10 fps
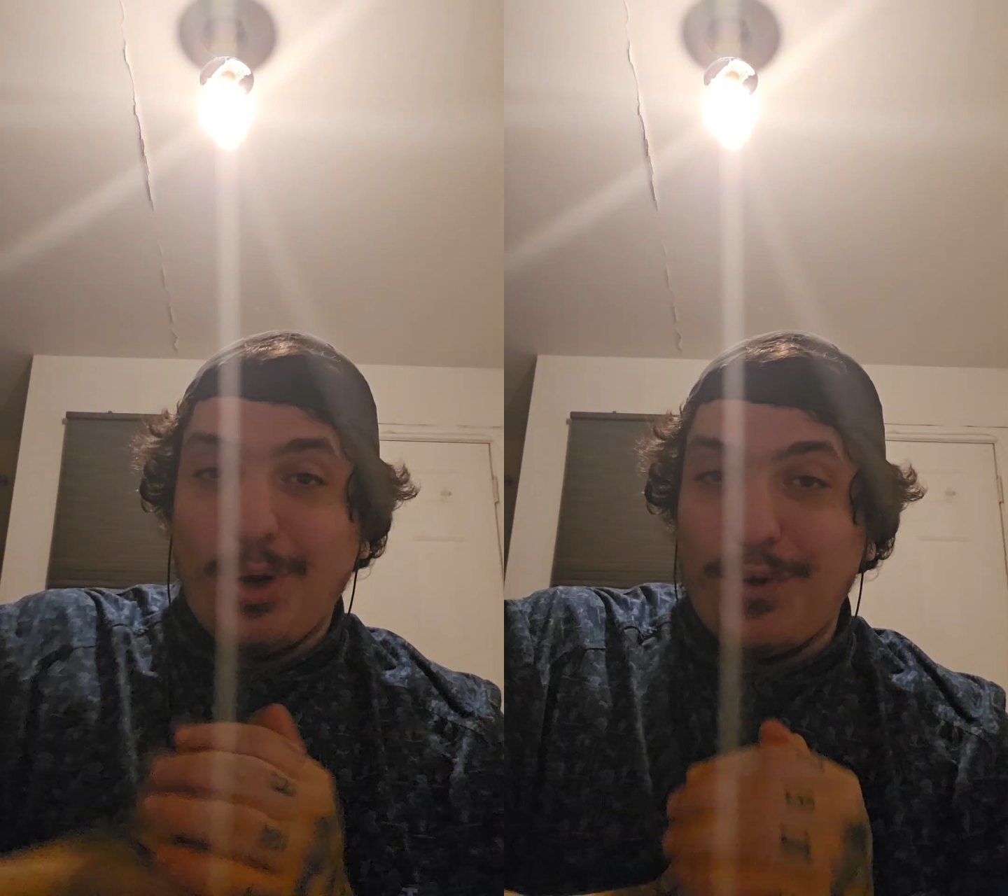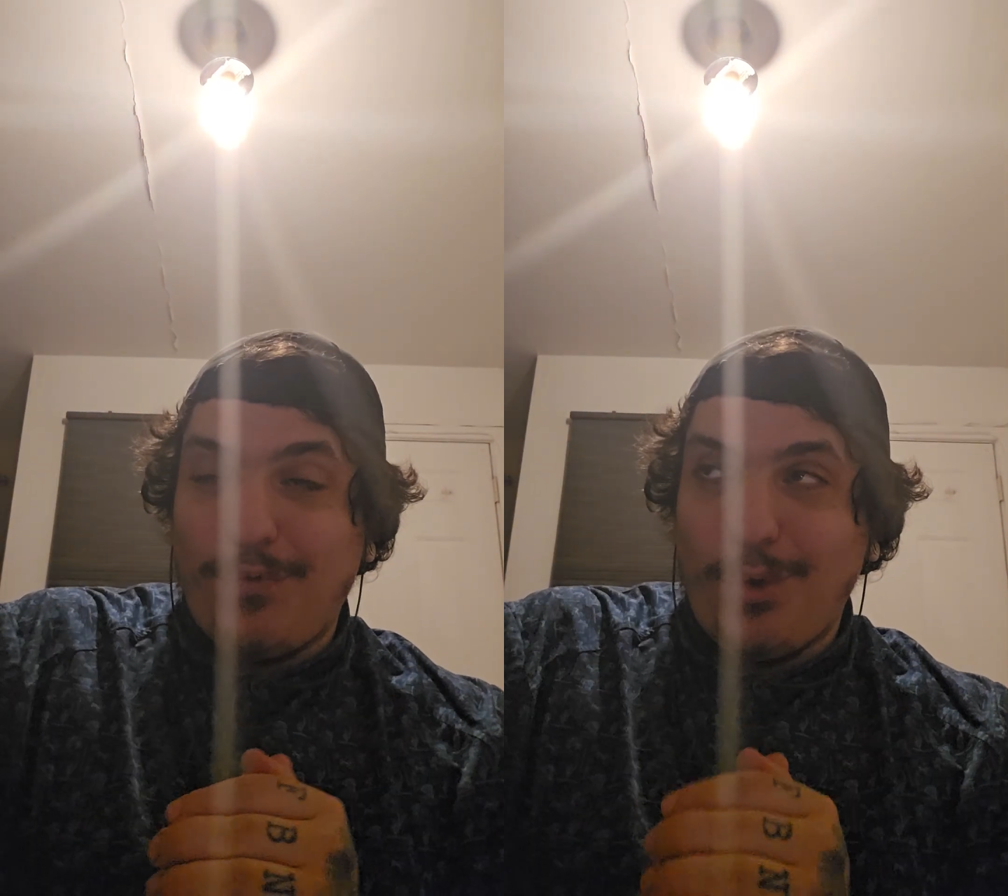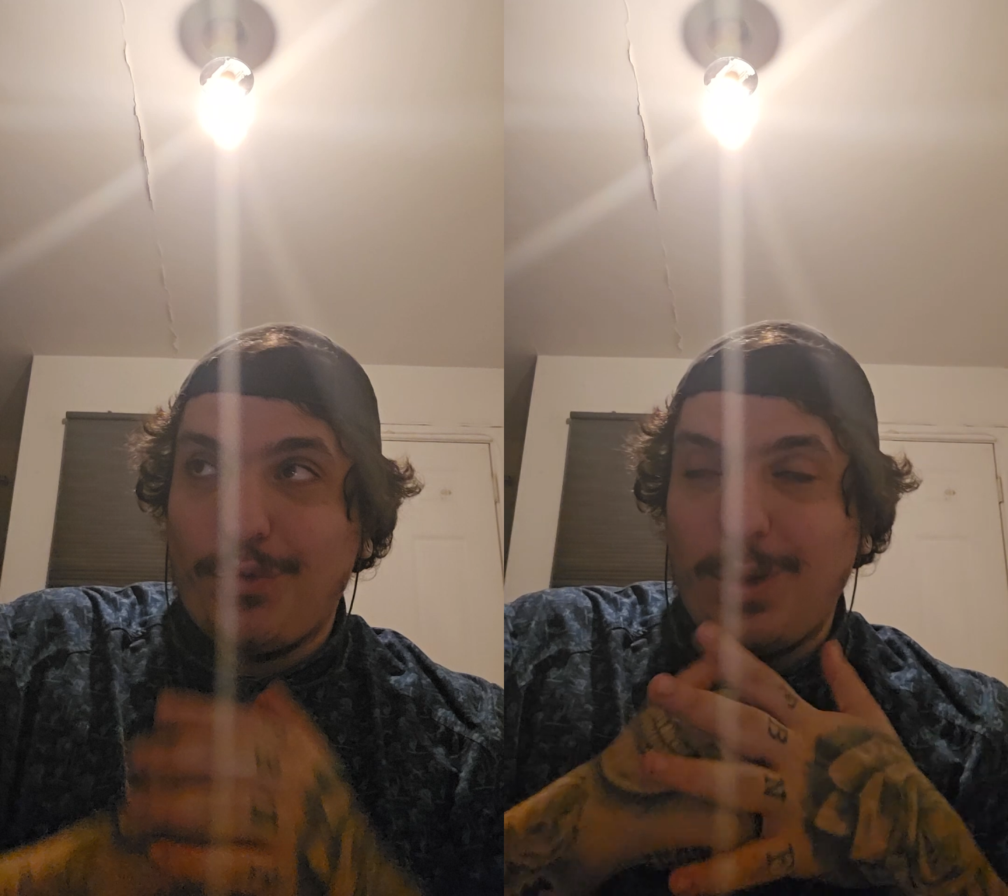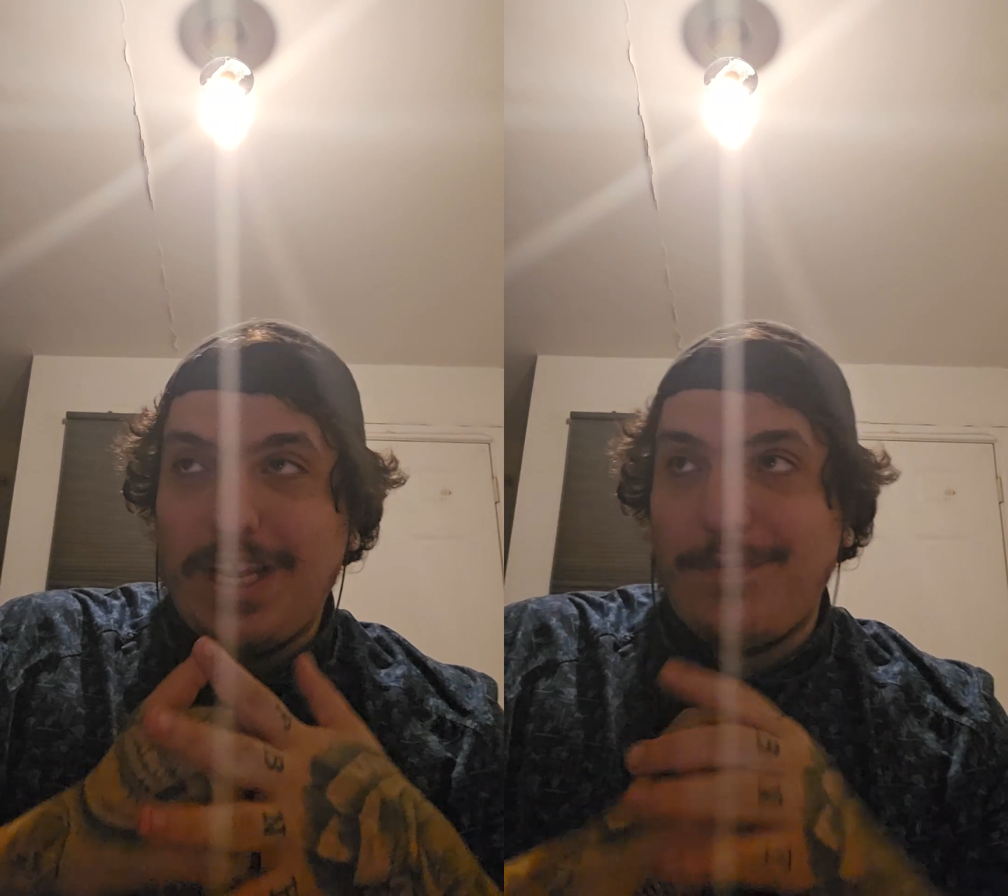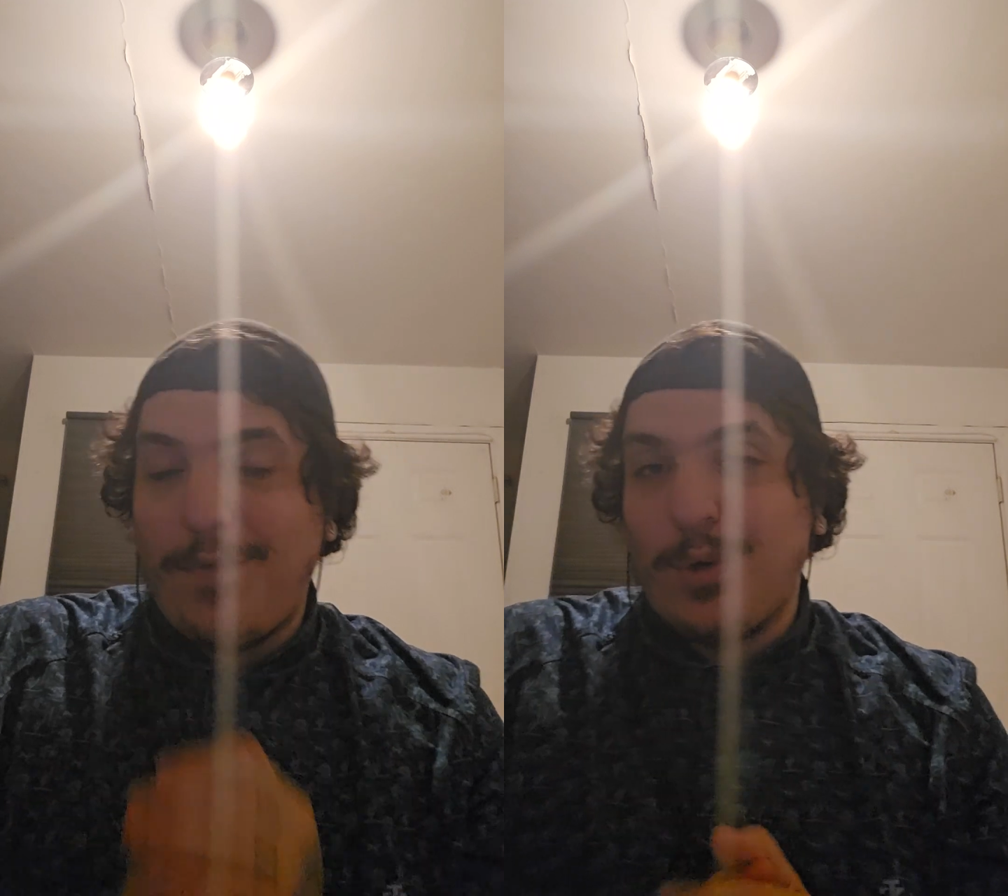wonderful
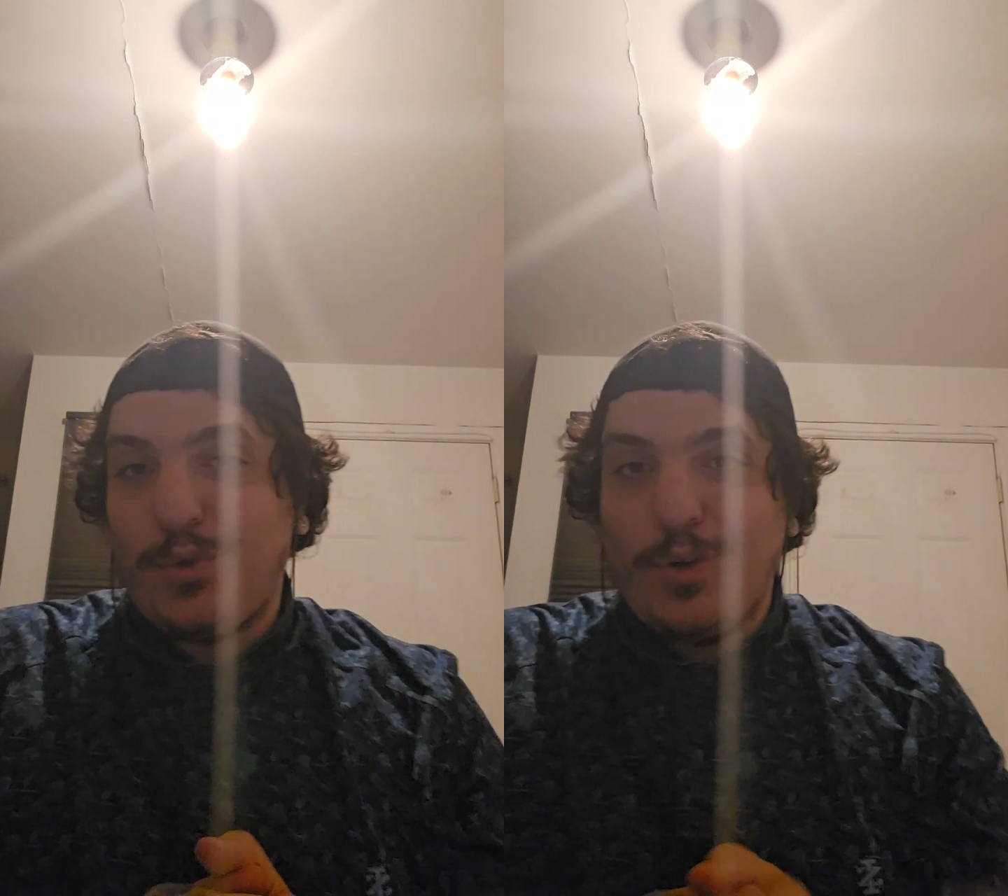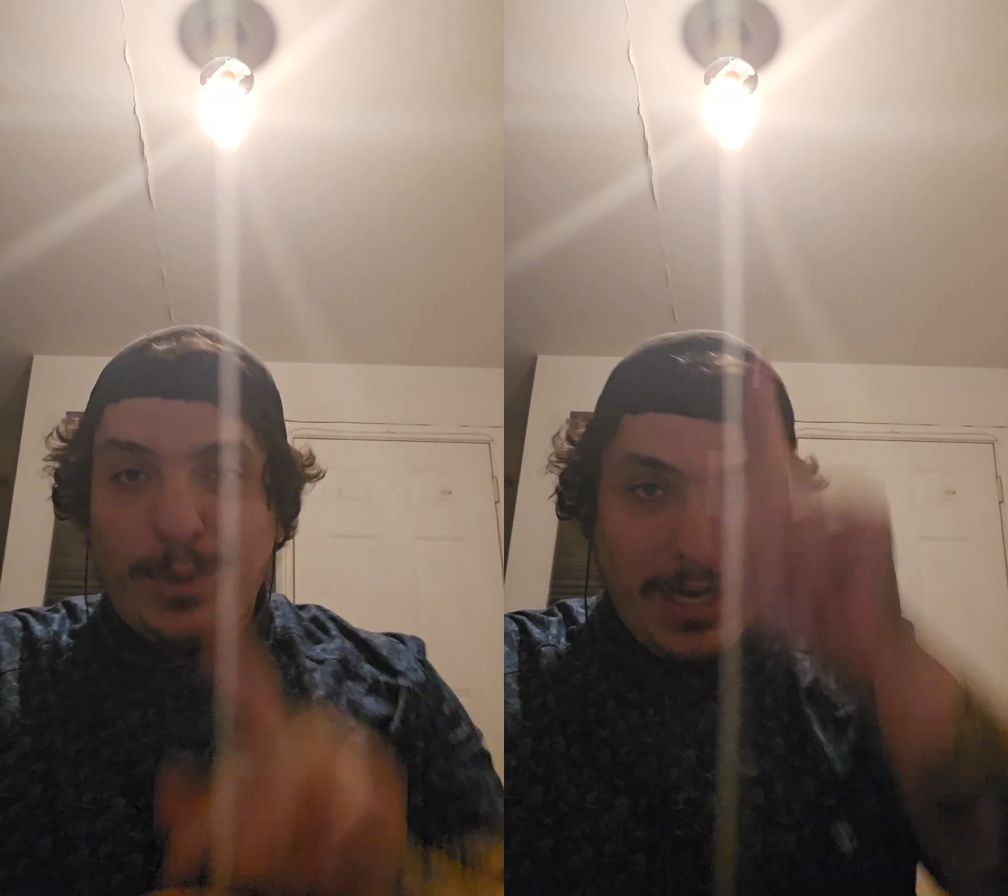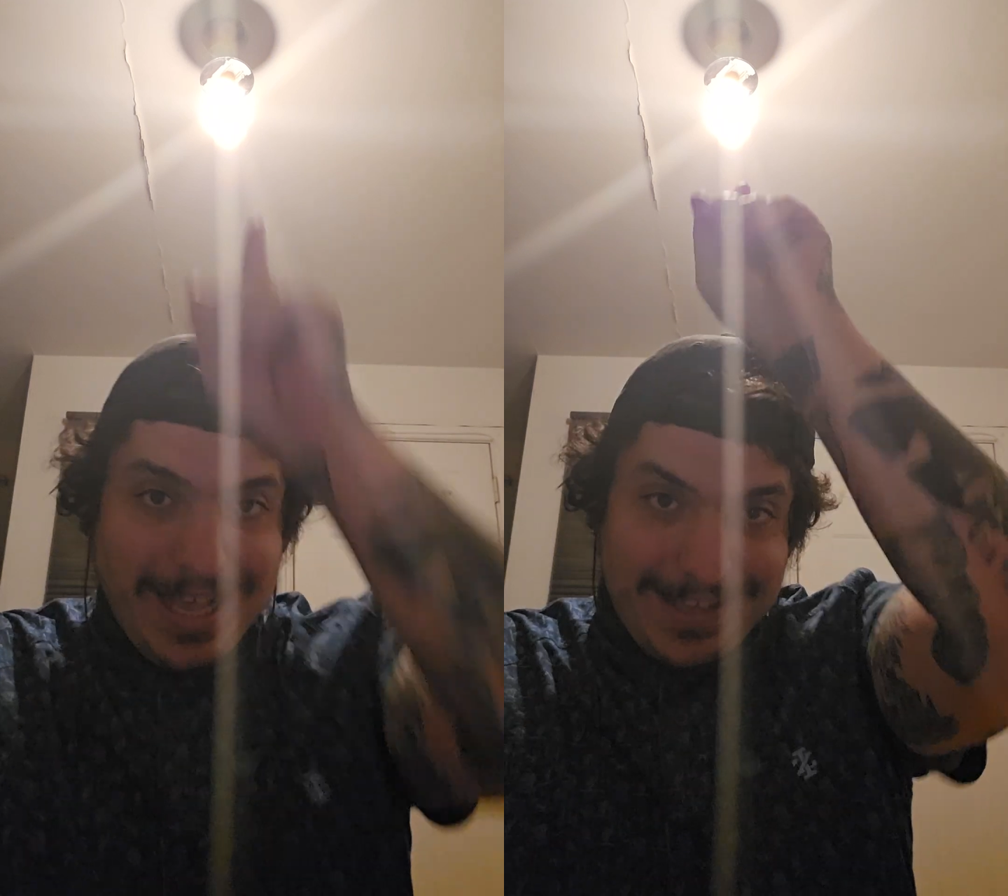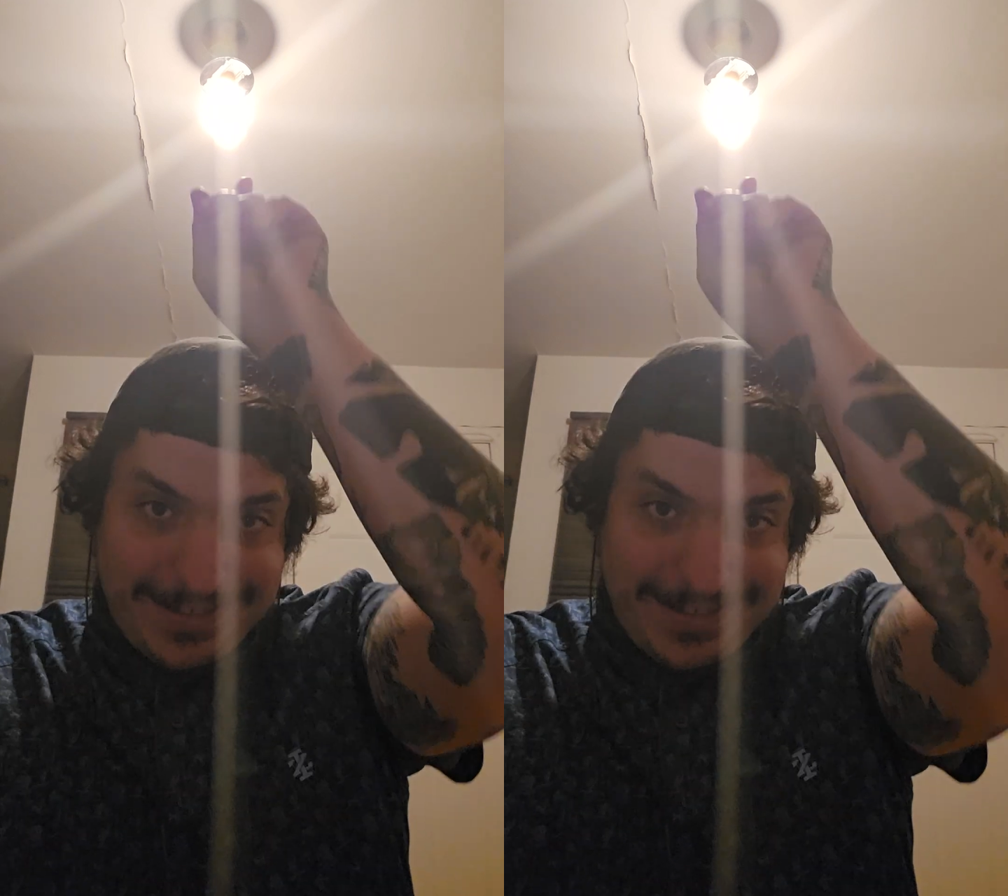20th of October,